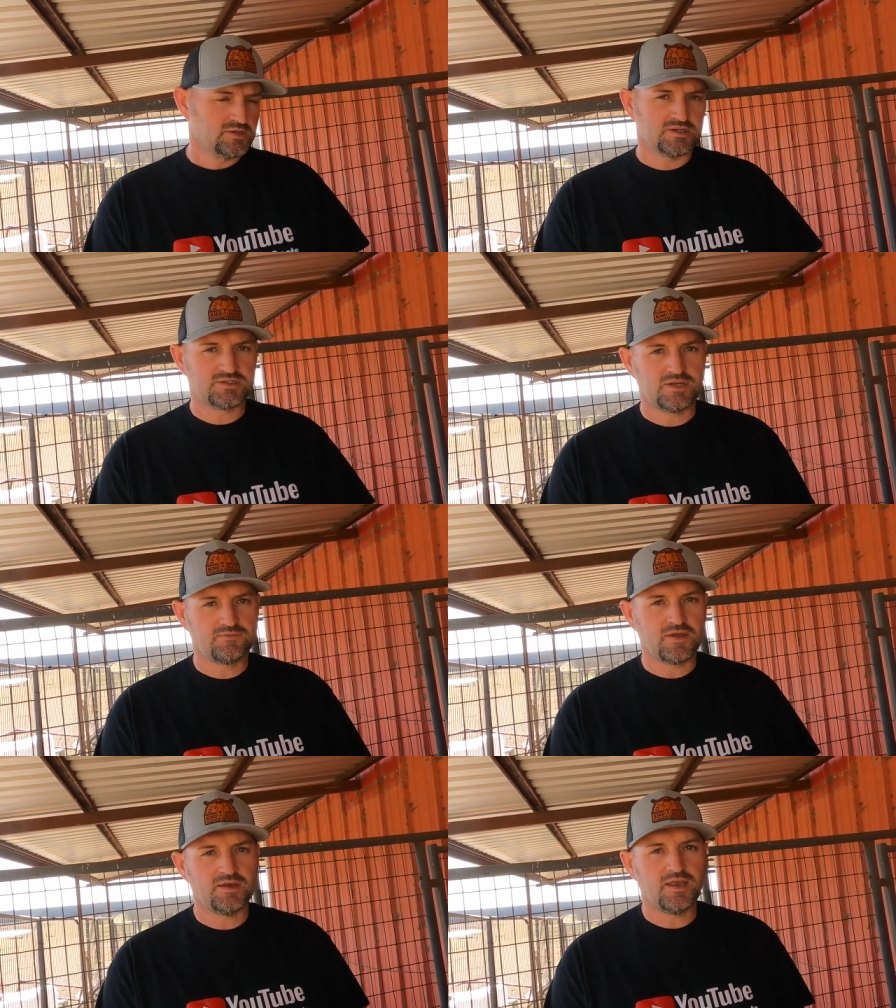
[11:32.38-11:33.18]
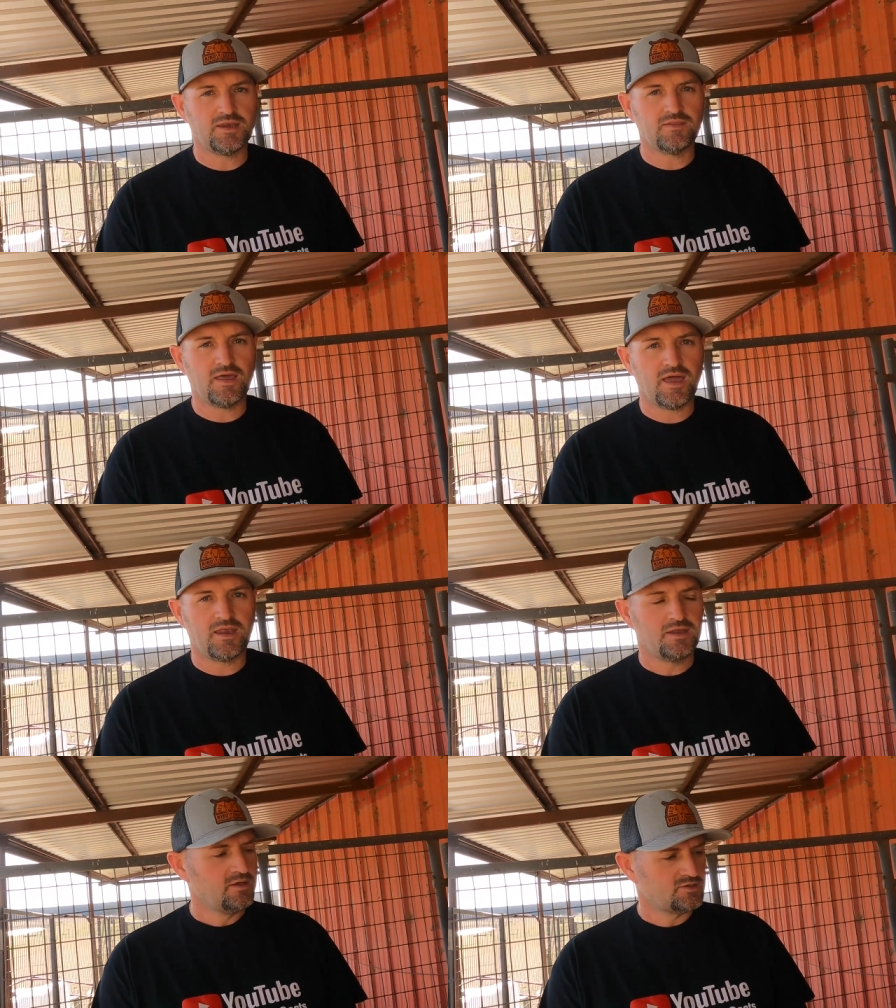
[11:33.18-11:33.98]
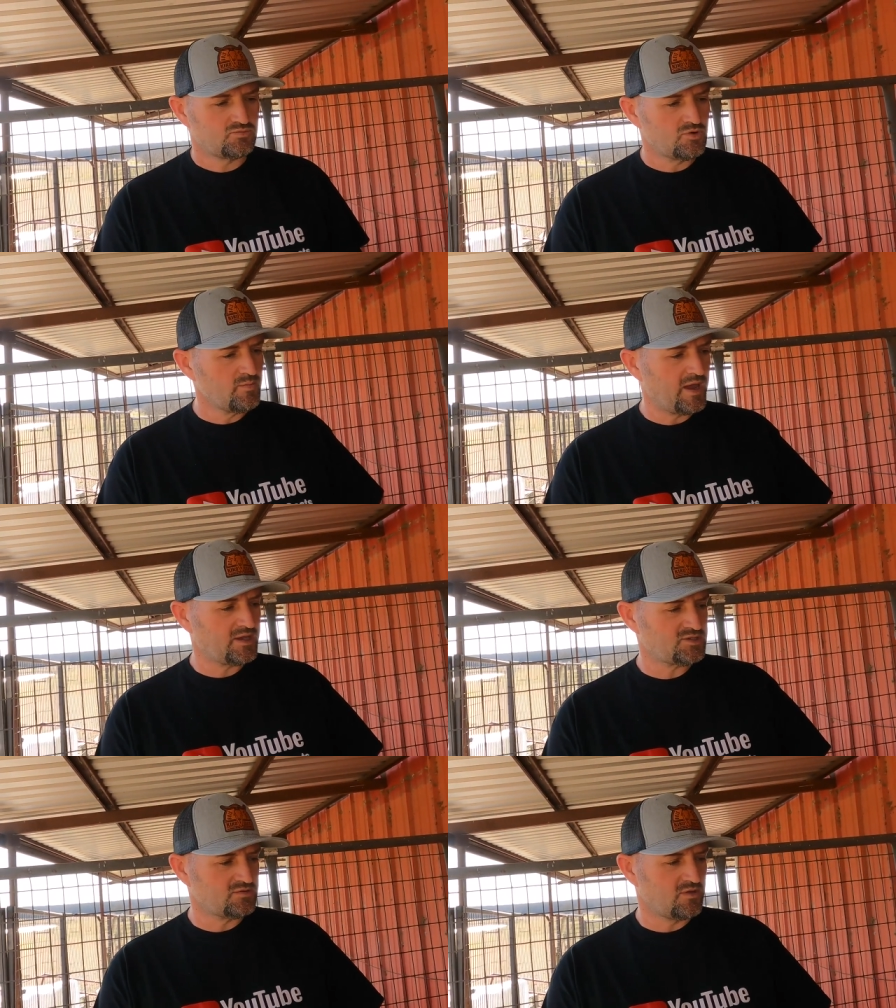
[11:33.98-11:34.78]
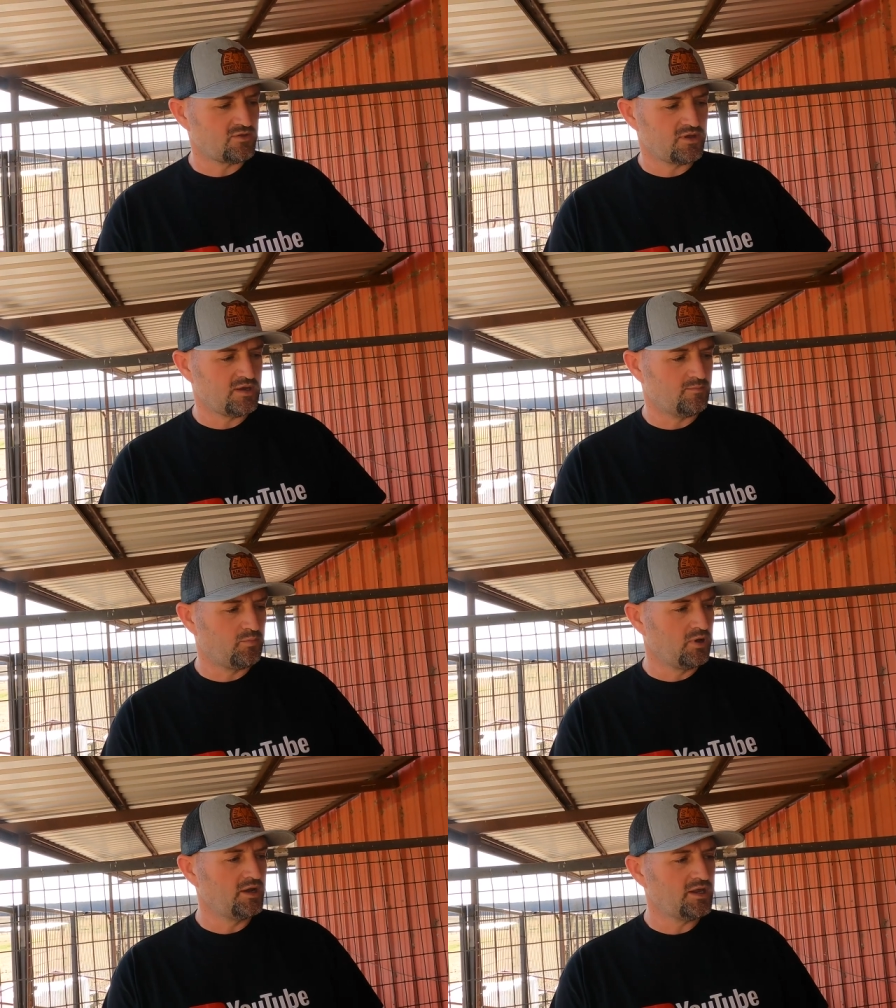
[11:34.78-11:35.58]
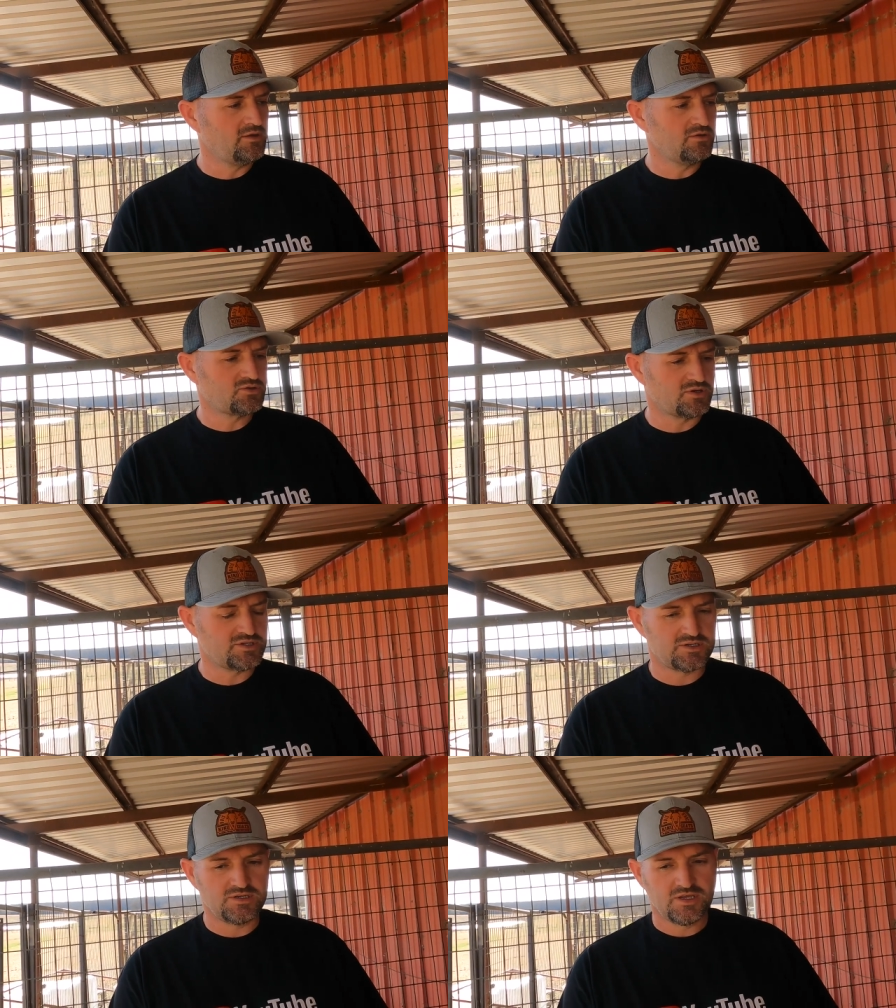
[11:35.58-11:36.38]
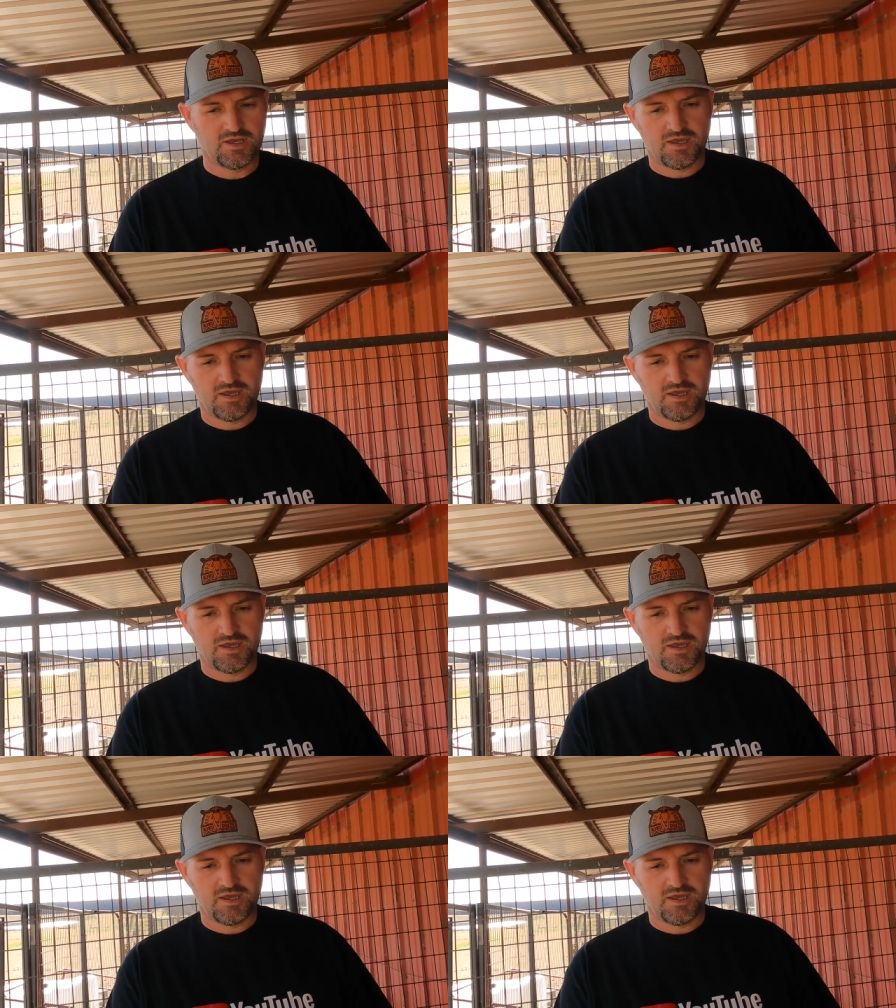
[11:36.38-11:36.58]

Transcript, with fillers: to see if they needed that. So we're making sure that they're getting plenty of nutrition.